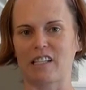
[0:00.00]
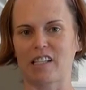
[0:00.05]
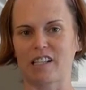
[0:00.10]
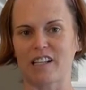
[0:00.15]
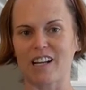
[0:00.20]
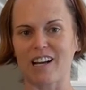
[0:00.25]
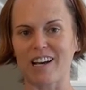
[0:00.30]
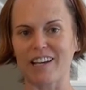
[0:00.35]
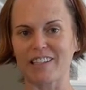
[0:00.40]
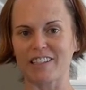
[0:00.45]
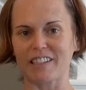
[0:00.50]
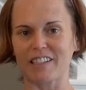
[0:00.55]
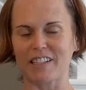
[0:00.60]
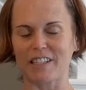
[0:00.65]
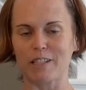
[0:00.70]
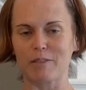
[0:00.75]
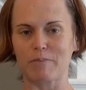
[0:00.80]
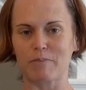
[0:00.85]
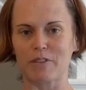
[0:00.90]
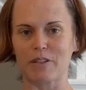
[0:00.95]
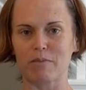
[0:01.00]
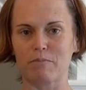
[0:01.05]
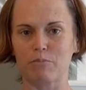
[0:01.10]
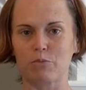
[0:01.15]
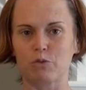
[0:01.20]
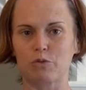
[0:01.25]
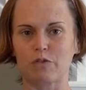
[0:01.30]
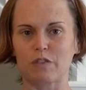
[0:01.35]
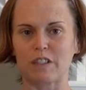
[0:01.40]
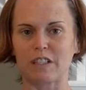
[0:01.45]
Can I keep them
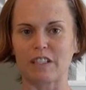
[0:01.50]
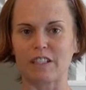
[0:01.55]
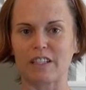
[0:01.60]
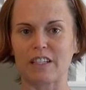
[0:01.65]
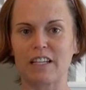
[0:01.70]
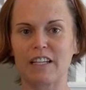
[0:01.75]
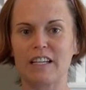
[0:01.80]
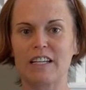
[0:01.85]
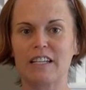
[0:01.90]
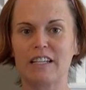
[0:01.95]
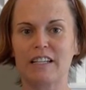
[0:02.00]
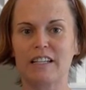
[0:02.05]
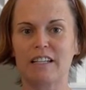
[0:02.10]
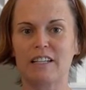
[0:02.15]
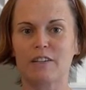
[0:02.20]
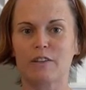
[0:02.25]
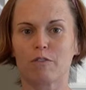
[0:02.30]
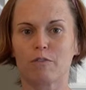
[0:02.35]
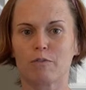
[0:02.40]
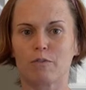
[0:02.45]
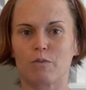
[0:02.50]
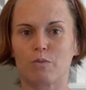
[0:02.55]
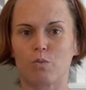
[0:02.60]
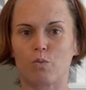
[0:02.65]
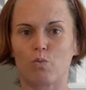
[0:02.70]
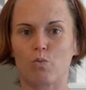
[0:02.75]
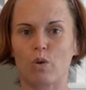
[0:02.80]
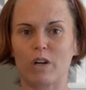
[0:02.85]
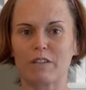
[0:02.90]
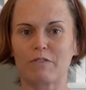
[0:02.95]
moving
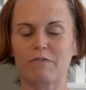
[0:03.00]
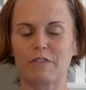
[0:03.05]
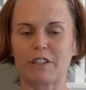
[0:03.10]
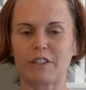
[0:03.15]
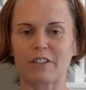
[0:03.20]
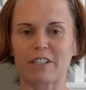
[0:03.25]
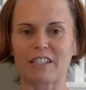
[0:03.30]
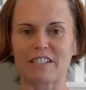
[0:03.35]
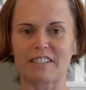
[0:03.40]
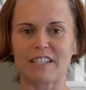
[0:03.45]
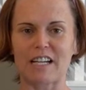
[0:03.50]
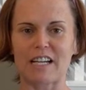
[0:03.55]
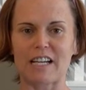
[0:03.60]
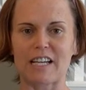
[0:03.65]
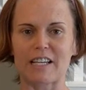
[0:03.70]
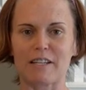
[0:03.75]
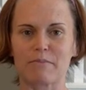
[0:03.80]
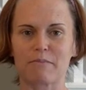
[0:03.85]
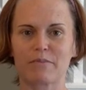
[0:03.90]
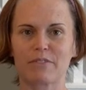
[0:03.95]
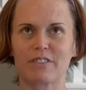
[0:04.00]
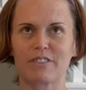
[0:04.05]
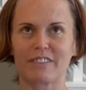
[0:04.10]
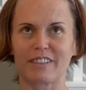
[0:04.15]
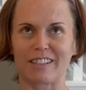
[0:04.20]
one finger at a time?